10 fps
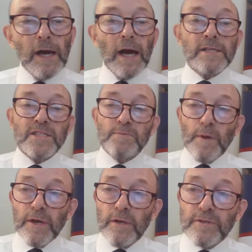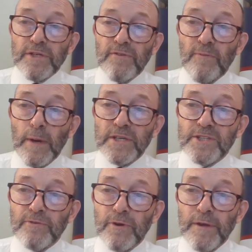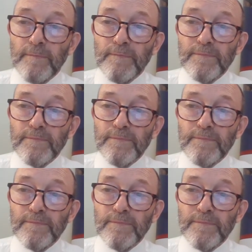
and speculative masonry.